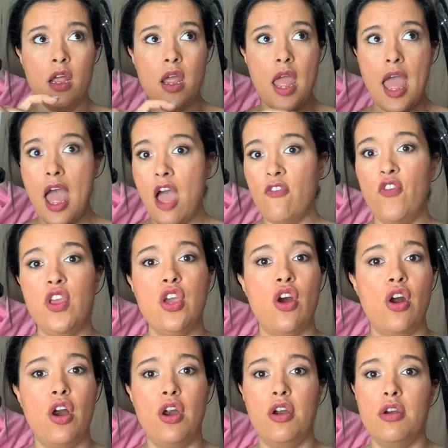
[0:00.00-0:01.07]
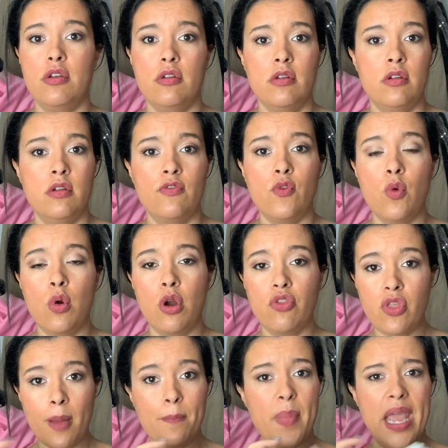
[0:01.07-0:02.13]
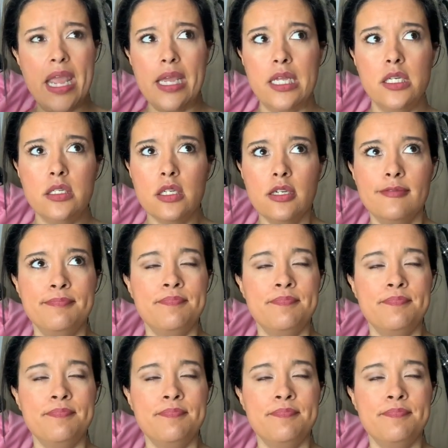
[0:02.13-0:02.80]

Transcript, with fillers: half a yard for the band,